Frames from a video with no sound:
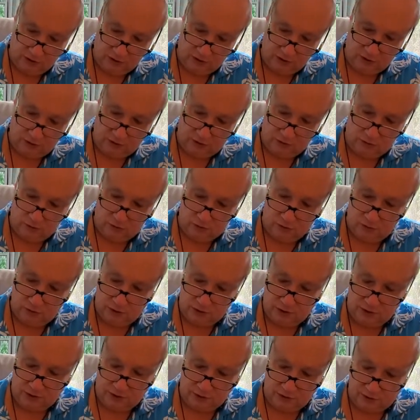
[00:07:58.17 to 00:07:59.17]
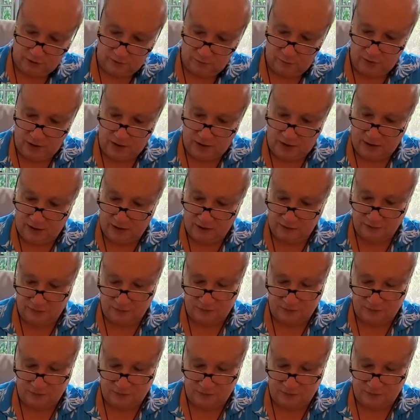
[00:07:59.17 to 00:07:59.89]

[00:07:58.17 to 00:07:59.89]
You know, they're looking at the past.